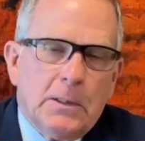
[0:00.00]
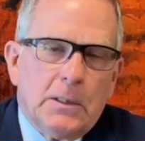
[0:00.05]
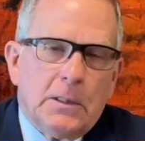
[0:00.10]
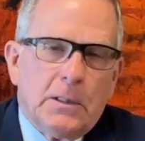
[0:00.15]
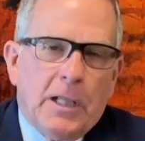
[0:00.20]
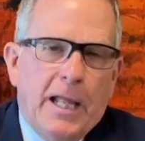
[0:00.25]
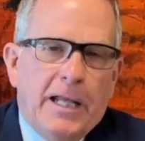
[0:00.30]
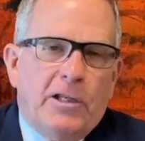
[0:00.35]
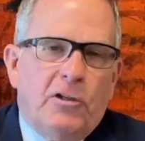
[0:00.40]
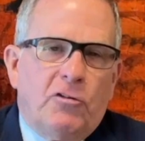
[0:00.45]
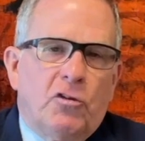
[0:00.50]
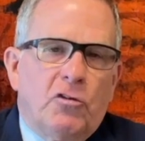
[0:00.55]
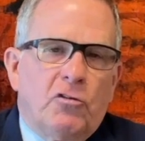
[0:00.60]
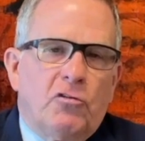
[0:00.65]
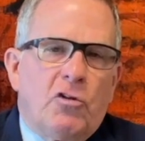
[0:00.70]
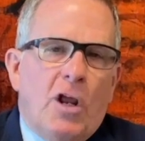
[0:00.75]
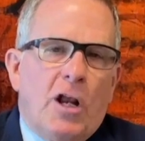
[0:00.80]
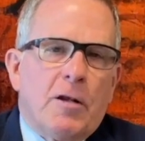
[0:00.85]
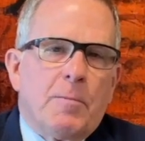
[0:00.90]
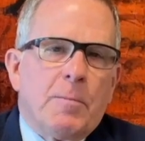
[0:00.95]
Ladies and
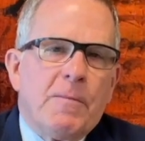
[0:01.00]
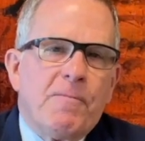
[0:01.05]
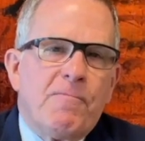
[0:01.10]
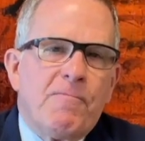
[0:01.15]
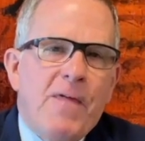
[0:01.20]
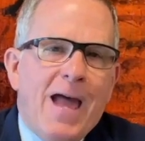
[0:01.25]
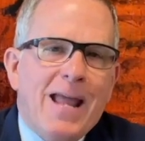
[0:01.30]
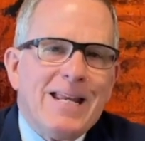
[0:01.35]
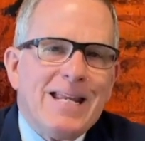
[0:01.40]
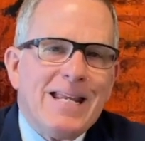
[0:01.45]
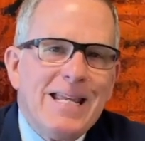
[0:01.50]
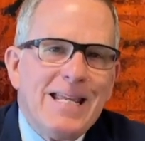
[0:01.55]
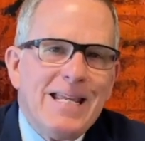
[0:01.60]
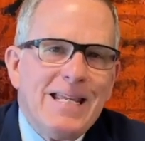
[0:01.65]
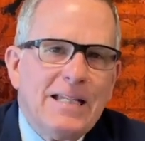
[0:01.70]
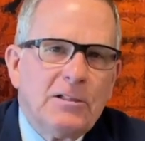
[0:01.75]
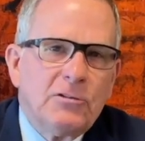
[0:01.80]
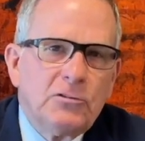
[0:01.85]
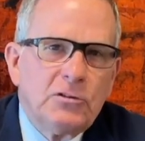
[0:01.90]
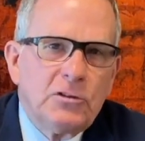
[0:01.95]
gentlemen, that
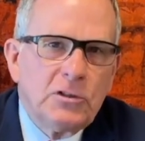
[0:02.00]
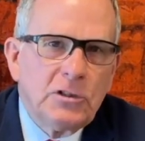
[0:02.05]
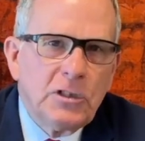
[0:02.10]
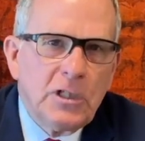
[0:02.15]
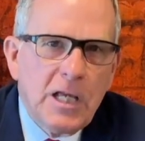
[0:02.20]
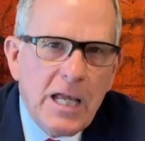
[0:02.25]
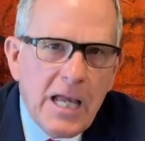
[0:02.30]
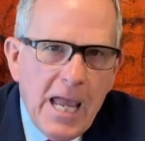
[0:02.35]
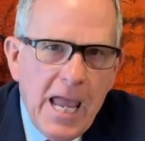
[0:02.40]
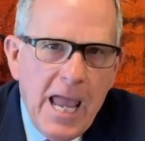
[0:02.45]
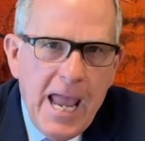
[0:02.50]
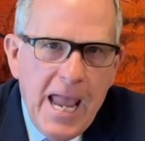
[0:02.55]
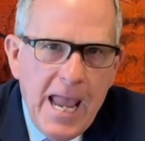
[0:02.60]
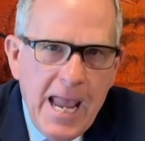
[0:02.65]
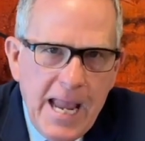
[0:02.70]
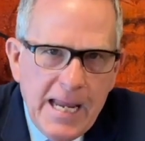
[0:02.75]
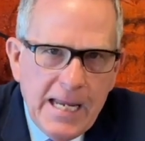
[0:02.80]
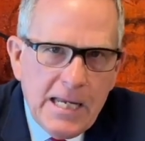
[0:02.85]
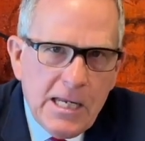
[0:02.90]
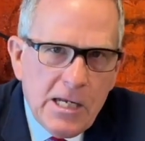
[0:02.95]
is
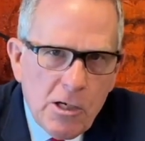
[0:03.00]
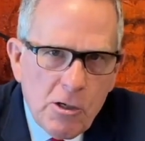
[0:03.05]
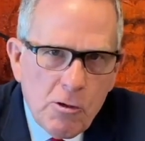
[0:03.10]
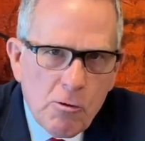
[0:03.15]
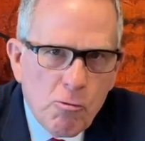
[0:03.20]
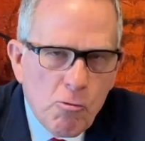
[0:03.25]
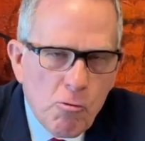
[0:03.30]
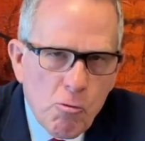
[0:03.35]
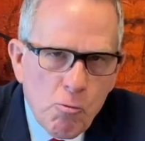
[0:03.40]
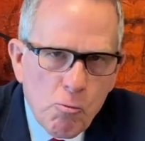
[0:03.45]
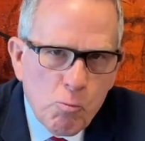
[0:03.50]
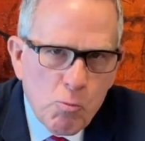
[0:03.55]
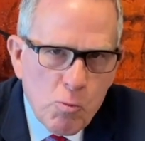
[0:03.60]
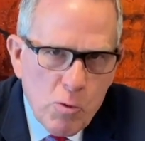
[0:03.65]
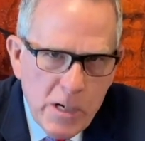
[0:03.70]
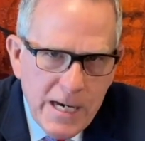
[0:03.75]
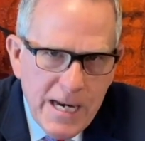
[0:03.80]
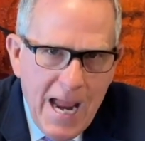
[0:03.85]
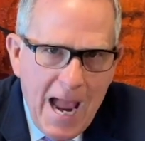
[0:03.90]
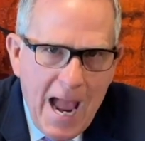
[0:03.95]
a
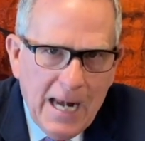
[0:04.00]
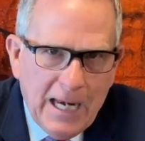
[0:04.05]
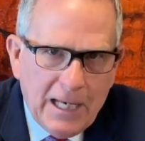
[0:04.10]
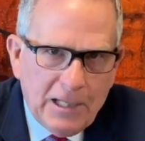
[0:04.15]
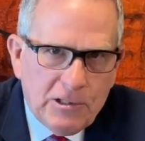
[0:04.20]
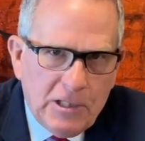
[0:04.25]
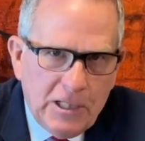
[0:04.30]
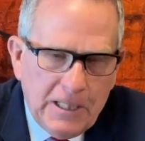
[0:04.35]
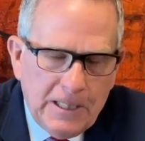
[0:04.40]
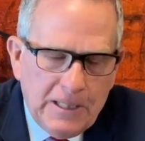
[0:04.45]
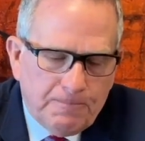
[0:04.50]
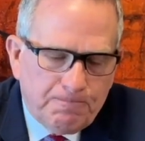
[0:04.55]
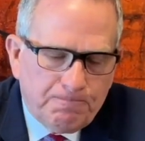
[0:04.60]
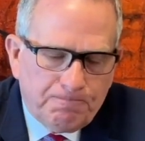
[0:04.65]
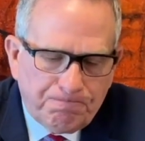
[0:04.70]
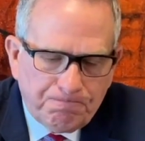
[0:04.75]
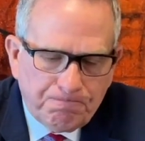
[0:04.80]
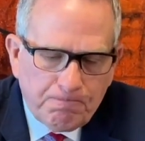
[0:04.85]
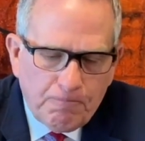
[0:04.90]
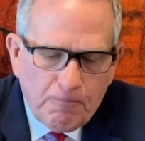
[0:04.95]
reality.
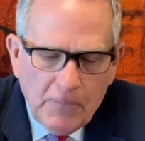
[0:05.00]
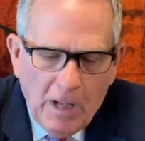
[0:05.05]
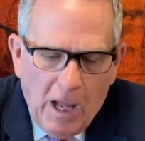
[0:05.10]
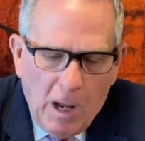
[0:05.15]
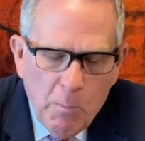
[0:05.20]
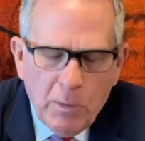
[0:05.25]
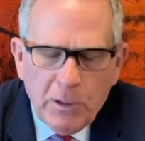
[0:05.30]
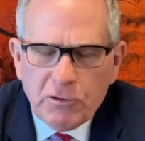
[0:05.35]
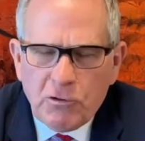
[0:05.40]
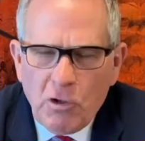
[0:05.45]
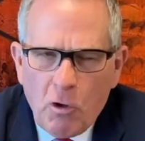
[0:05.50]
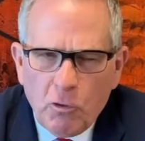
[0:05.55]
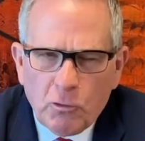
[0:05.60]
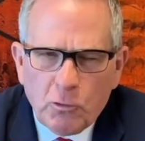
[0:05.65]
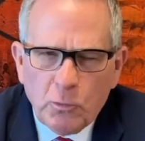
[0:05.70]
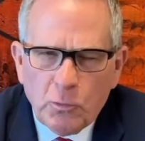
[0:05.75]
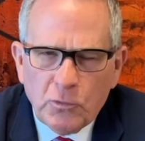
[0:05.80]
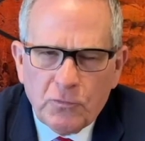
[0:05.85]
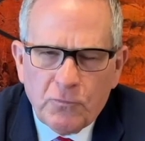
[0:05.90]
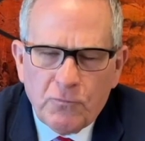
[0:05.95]
I want to talk
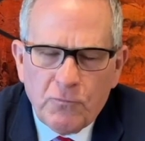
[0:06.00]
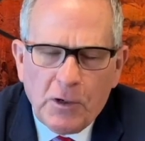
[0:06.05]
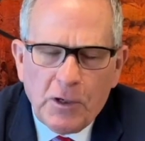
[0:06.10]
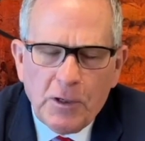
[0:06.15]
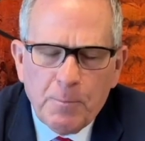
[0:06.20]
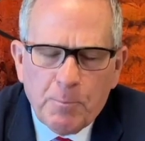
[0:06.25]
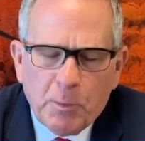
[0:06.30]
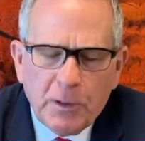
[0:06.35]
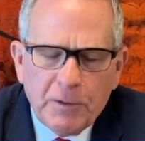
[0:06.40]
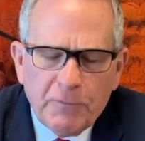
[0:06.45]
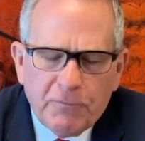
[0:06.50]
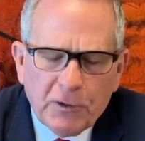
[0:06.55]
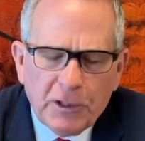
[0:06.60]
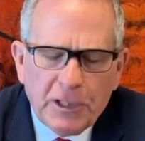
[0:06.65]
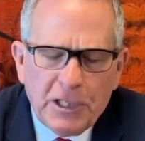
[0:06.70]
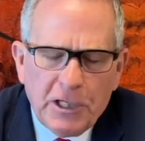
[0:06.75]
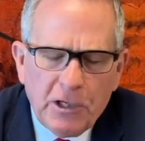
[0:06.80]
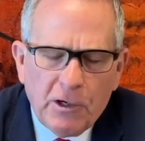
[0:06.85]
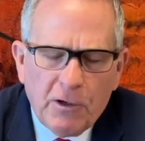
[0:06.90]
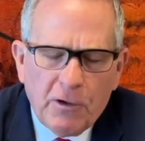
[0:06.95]
to us very briefly
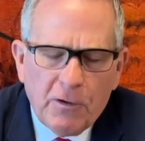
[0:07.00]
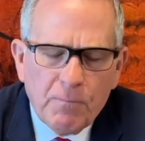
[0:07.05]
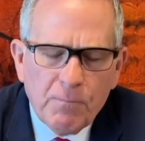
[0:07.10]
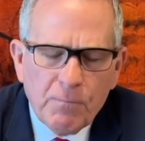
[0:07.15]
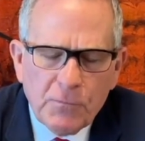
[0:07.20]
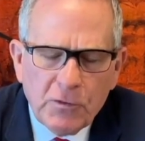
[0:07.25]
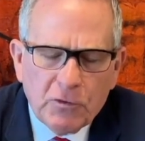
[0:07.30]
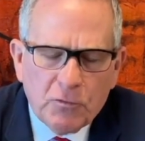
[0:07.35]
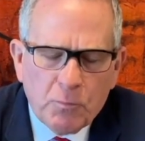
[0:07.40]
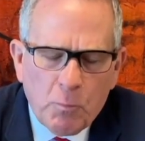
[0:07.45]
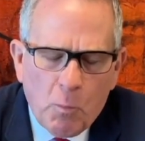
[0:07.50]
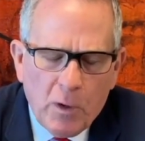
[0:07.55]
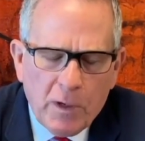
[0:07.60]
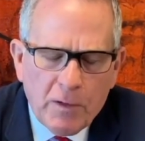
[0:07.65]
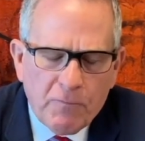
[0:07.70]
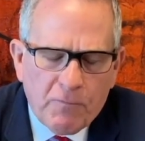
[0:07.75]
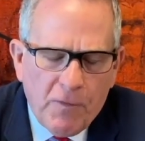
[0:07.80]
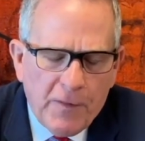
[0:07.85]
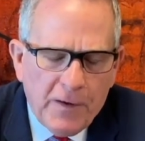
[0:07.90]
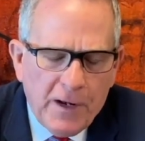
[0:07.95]
here this
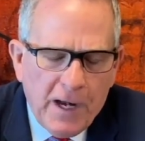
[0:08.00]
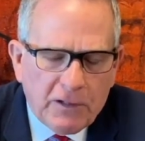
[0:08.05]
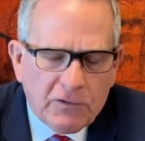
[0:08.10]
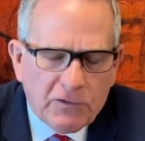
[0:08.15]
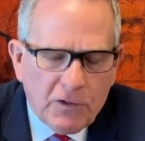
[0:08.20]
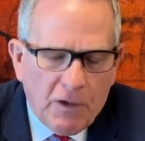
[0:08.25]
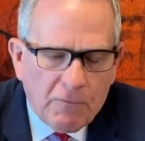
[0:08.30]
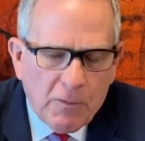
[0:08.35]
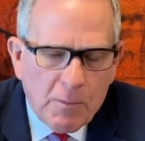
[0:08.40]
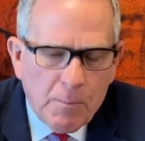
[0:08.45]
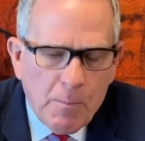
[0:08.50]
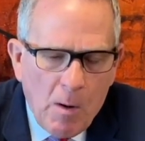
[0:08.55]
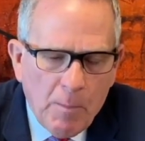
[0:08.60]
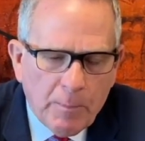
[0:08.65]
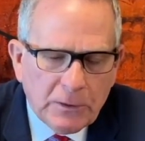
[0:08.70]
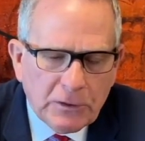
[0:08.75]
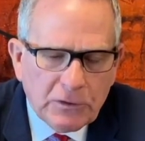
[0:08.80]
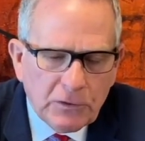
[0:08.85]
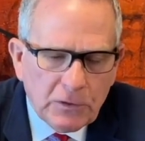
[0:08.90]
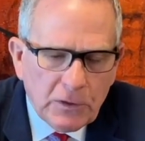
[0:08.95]
morning for the next several
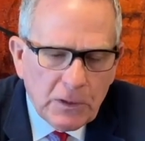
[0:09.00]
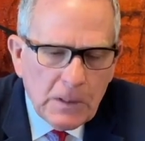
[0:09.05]
moments